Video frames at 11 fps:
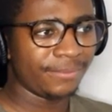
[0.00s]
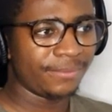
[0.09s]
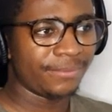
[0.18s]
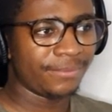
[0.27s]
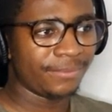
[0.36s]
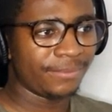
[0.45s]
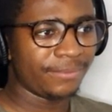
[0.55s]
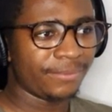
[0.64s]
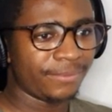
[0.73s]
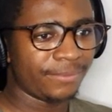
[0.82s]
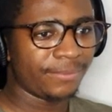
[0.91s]

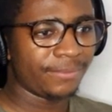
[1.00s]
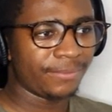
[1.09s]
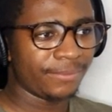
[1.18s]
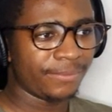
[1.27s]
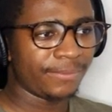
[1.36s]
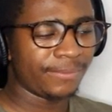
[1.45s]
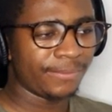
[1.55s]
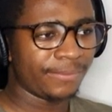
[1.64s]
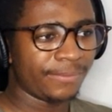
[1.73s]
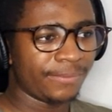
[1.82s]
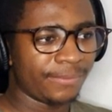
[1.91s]

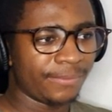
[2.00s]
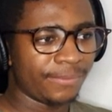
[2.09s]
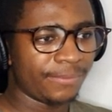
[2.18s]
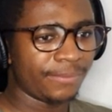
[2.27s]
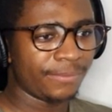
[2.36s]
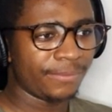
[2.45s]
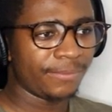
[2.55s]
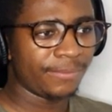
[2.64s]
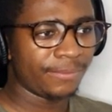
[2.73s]
This person isn't speaking.